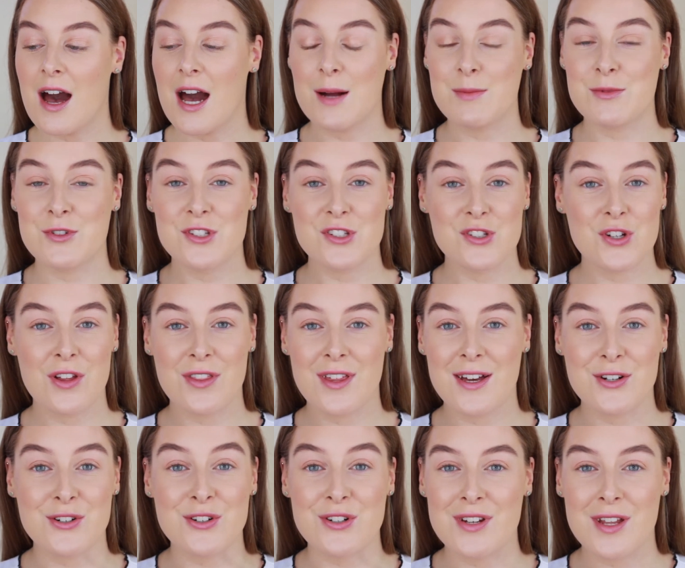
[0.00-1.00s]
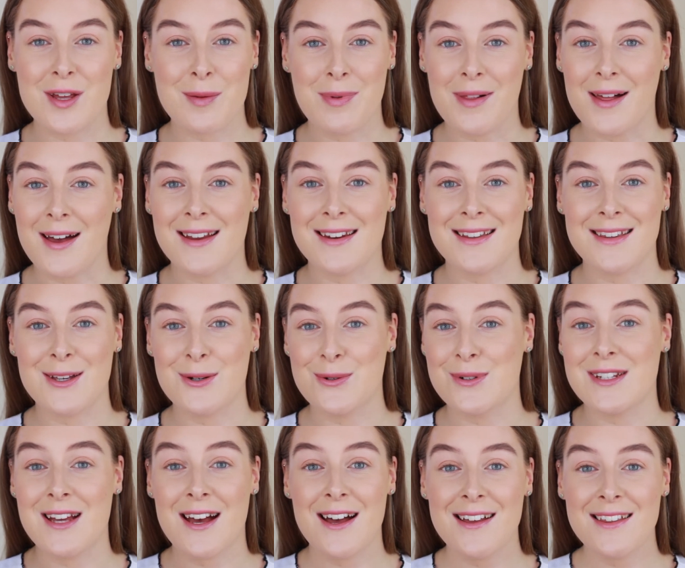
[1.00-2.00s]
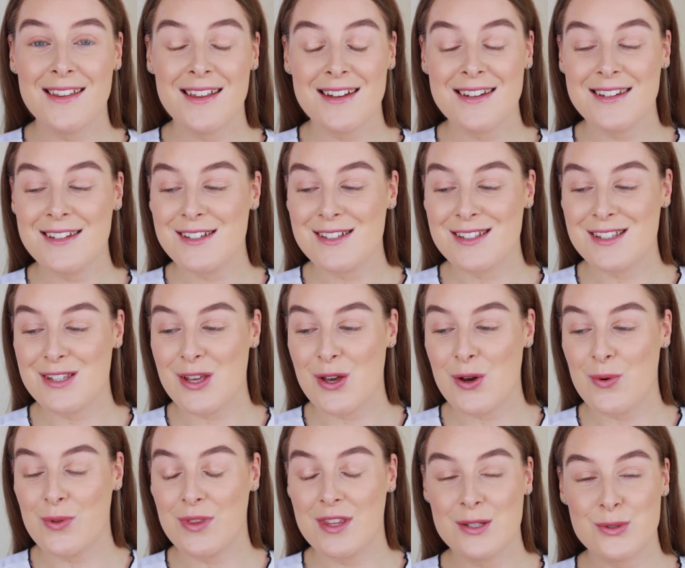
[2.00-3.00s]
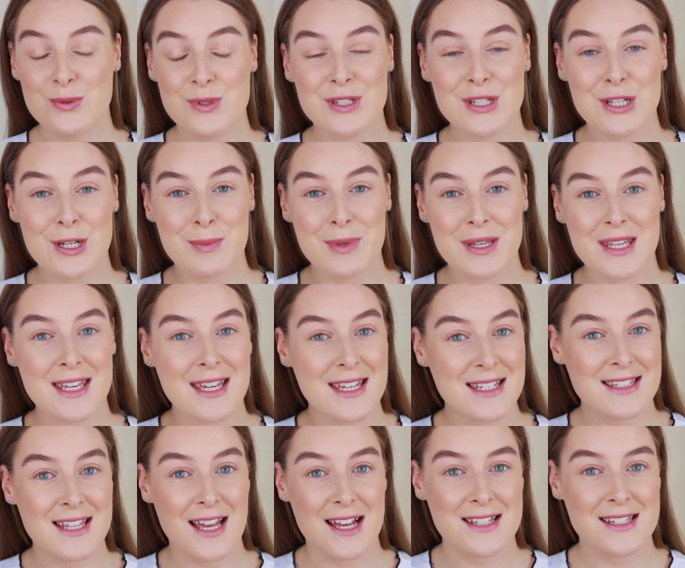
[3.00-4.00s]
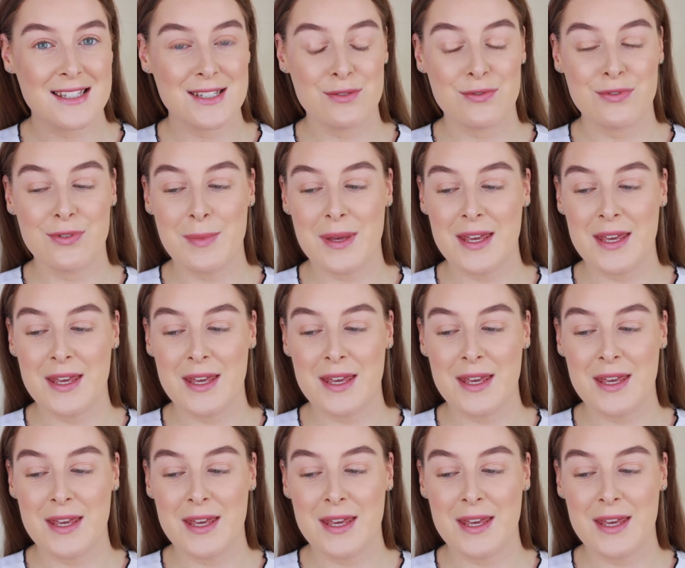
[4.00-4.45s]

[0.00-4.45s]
I'm just not that good at applying liquid eyeliner, so this was going to be a test for